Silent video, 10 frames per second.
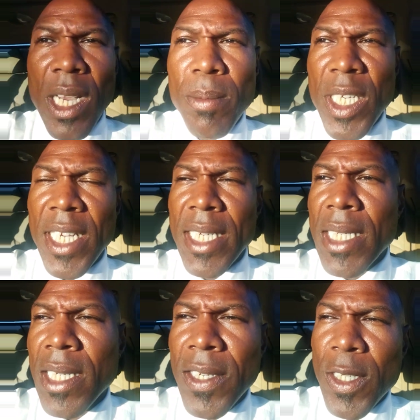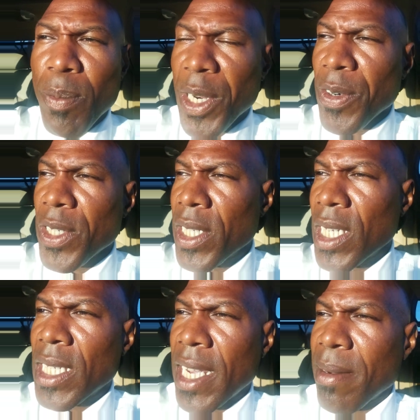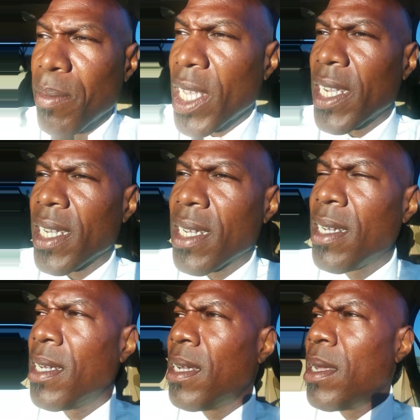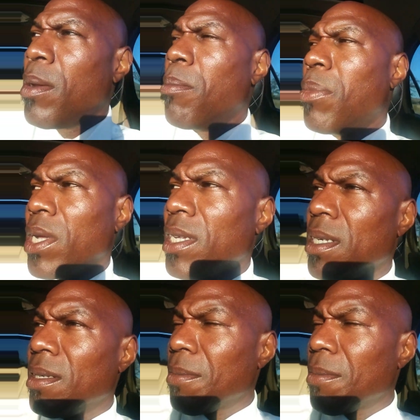coming in to experience the same thing. But